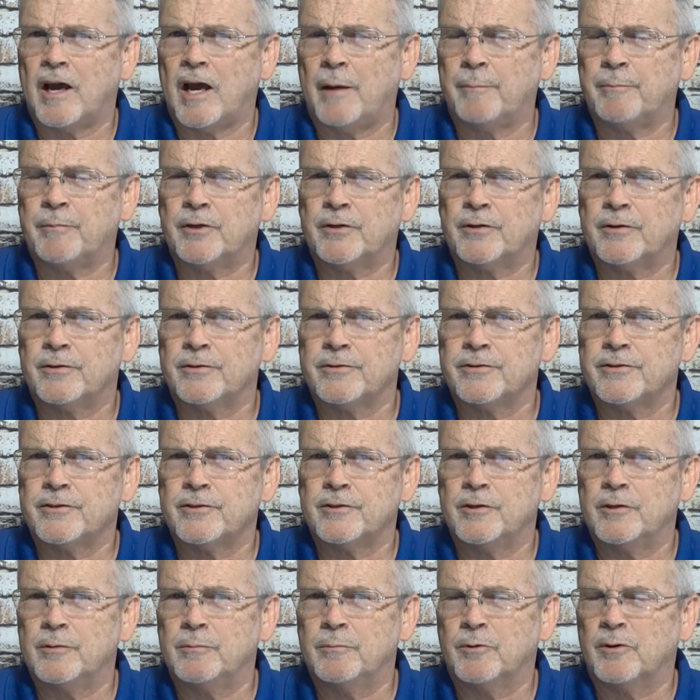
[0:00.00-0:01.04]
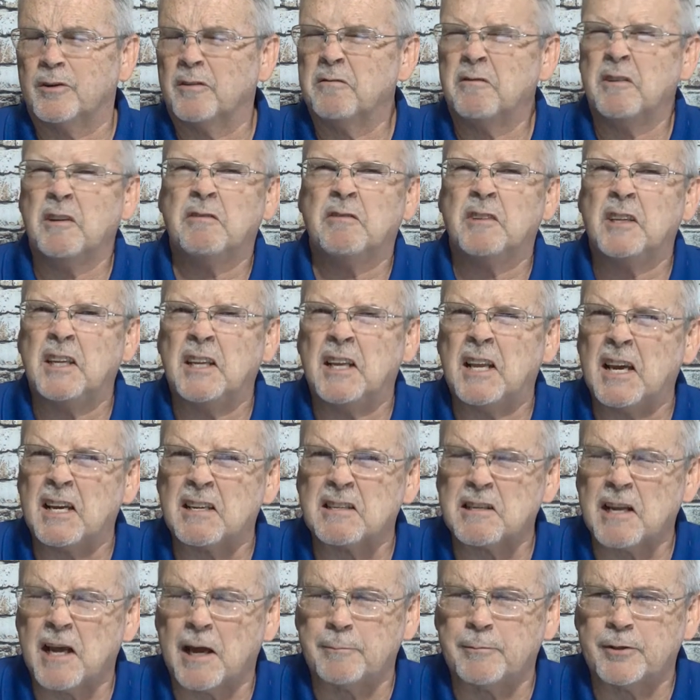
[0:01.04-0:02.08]
optical zoom or a
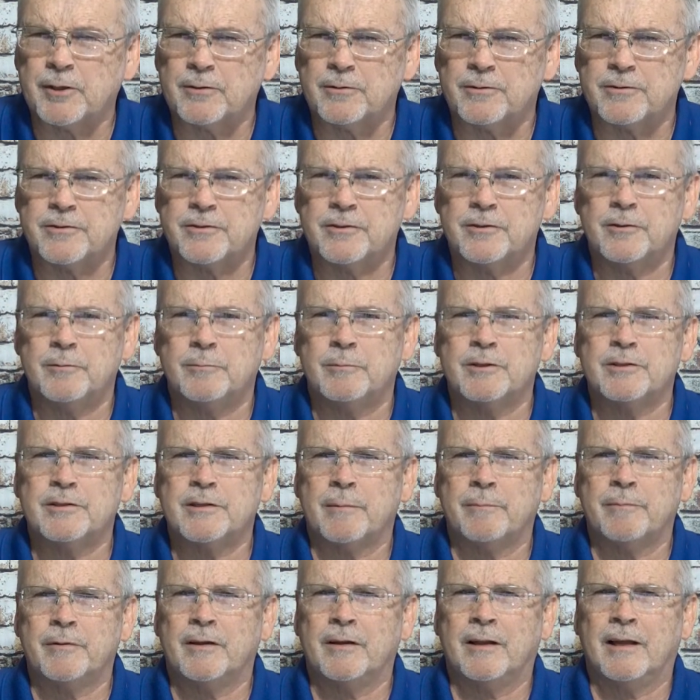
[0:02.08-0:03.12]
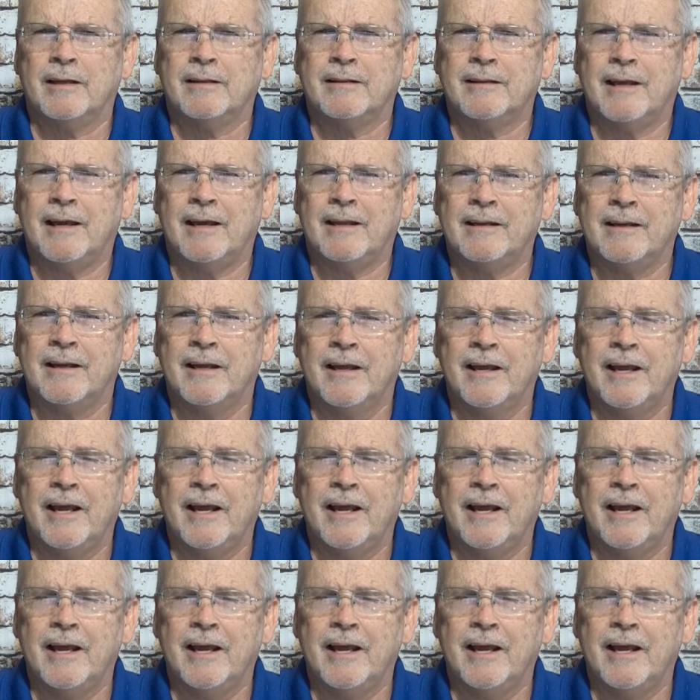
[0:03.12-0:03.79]
15x optical zoom or something like that,